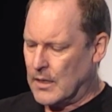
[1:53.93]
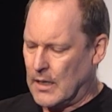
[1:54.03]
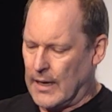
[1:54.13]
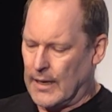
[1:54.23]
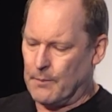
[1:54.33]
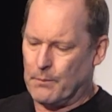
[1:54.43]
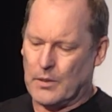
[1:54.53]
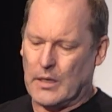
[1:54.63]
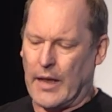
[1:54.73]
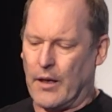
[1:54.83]

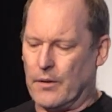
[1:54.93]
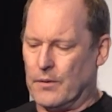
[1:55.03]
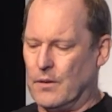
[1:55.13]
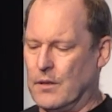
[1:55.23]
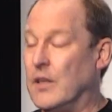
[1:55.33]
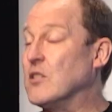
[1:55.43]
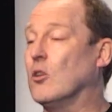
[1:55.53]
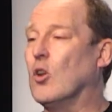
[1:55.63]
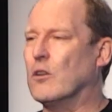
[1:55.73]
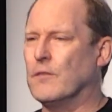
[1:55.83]
Now, there's a
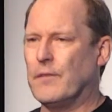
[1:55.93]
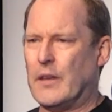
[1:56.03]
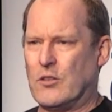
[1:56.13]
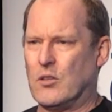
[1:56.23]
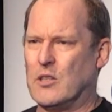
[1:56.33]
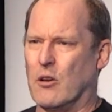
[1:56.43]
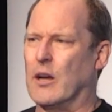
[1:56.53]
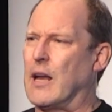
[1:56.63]
lot of esoteric